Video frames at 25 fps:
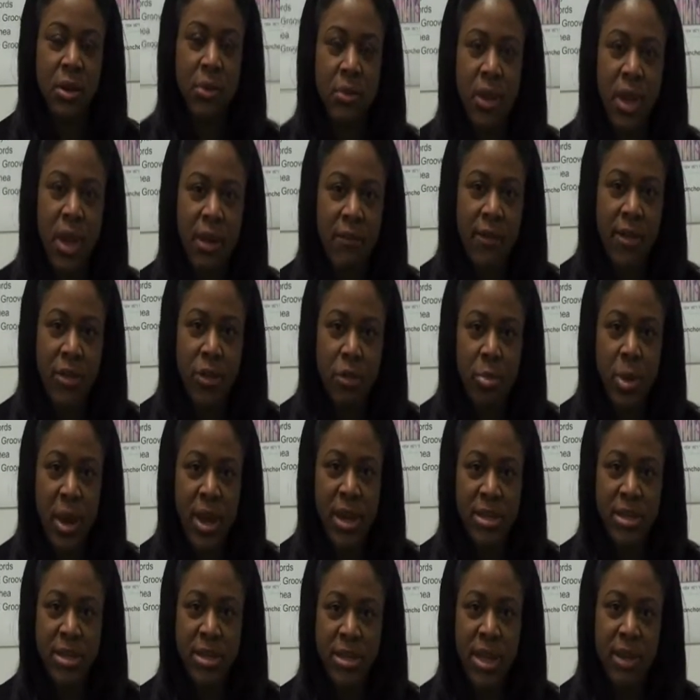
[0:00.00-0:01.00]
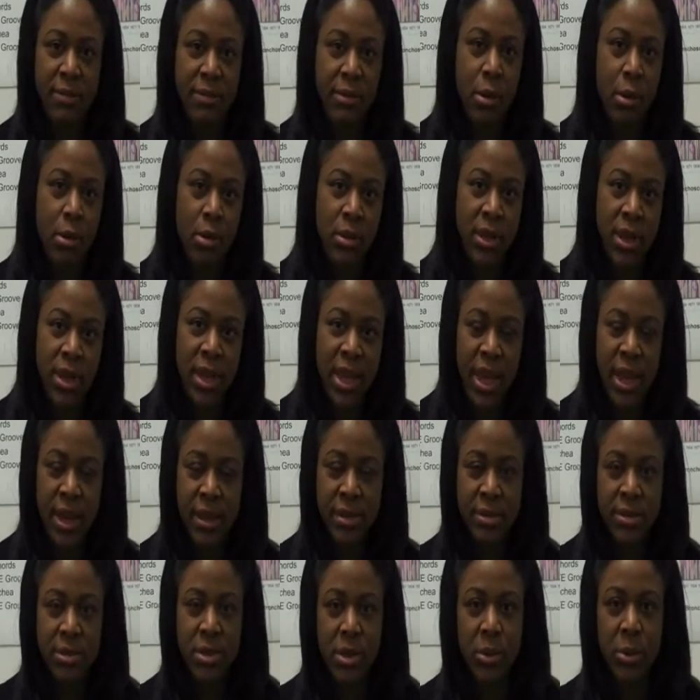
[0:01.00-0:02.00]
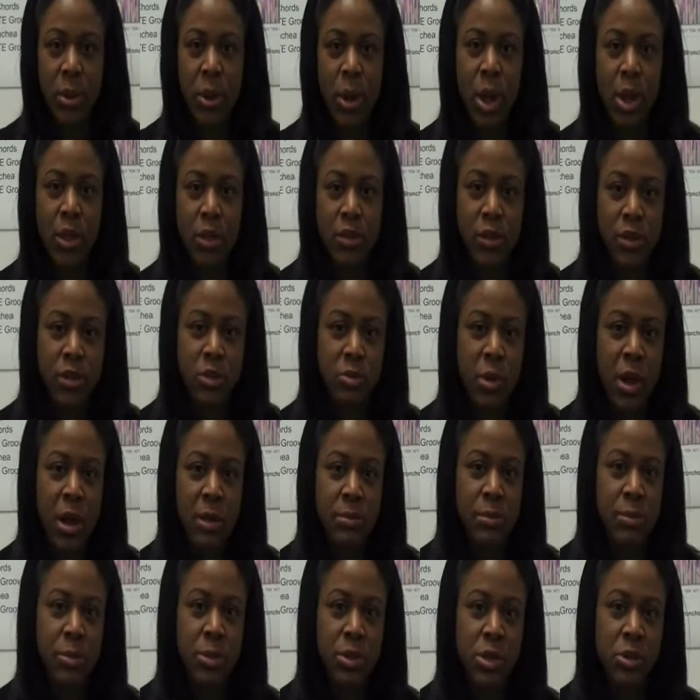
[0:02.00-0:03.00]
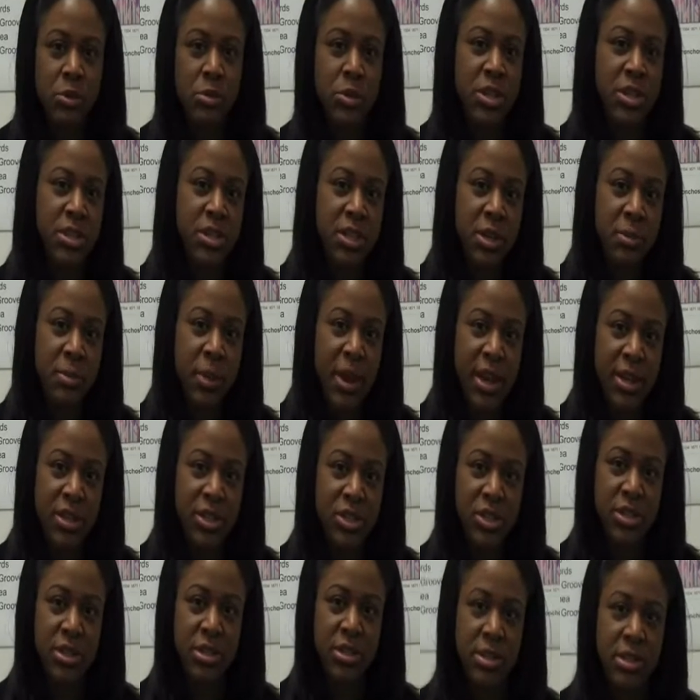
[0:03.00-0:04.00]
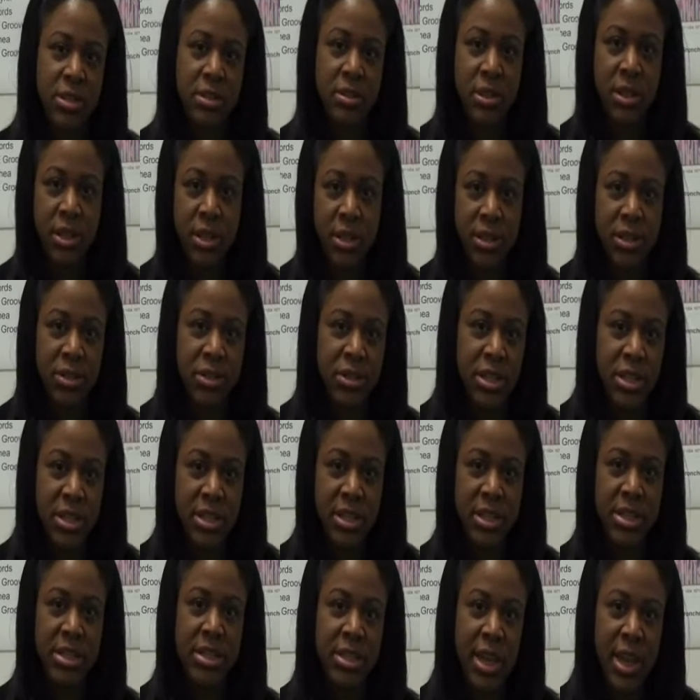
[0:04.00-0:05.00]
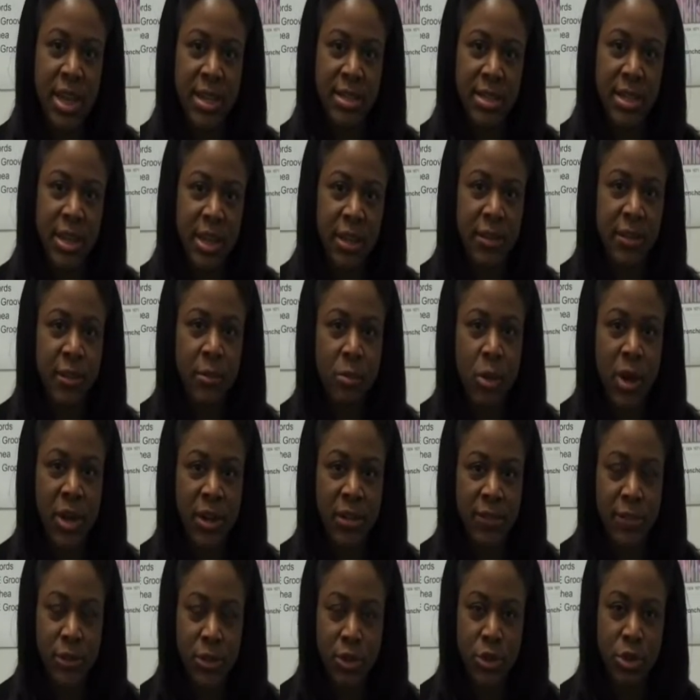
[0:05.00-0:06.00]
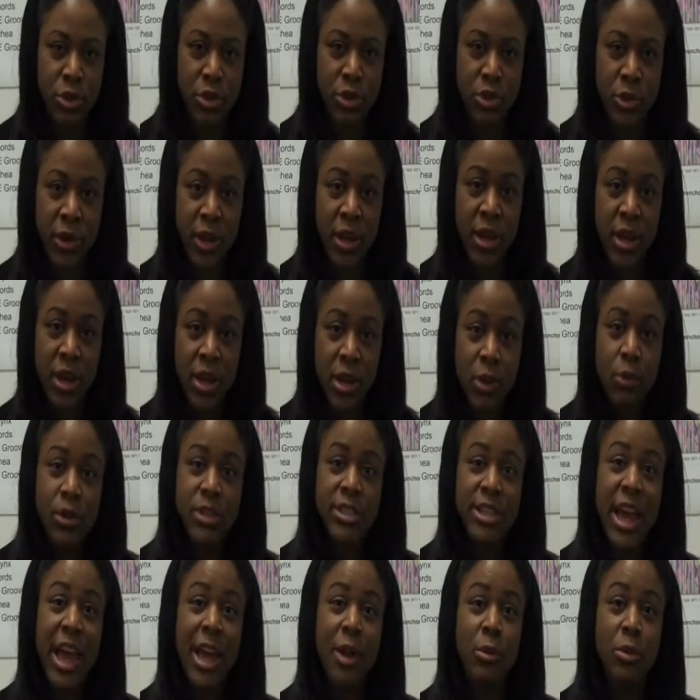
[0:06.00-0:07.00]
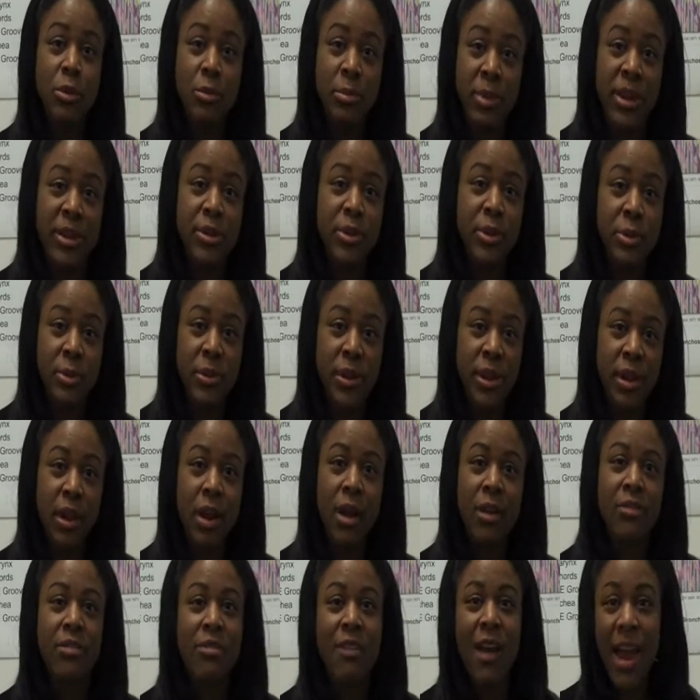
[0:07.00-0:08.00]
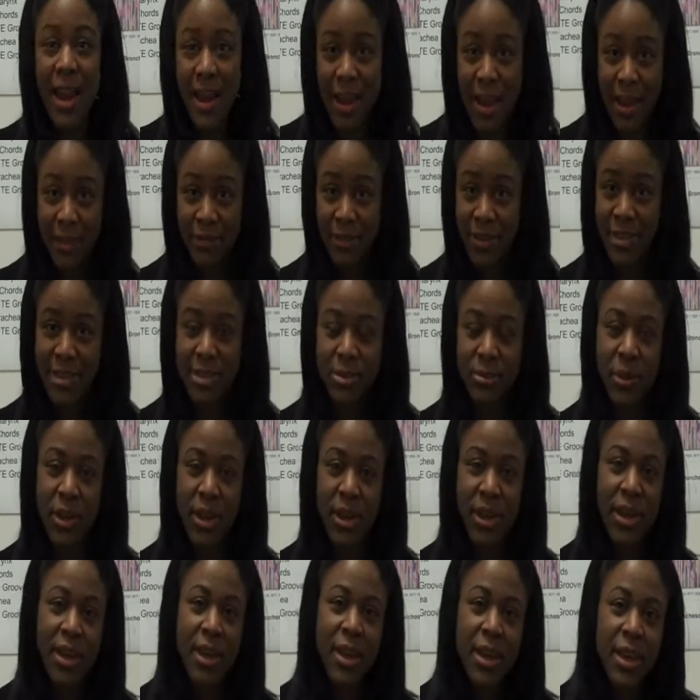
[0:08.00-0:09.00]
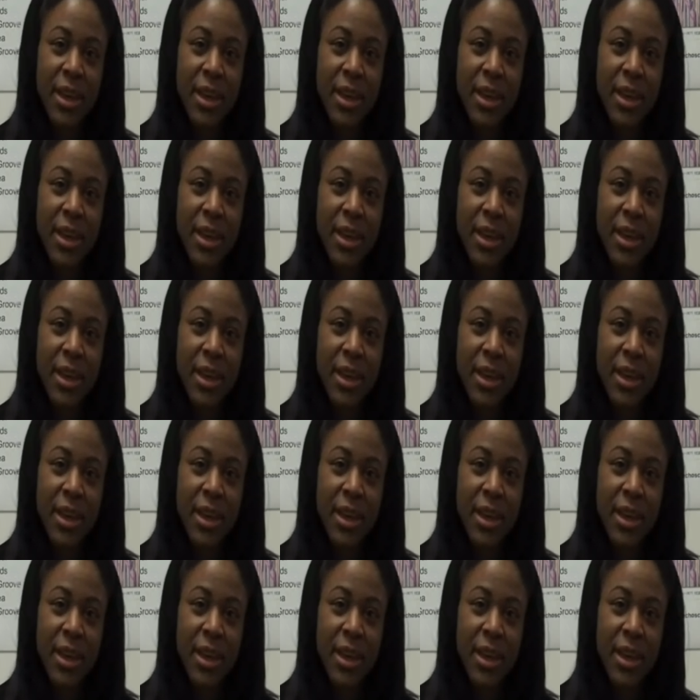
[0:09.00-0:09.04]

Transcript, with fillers: we have other patients that have colon cancer and all of those problems. So we see patients and look at their CT scans and get them ready for surgery, which I will be doing on Friday of this week.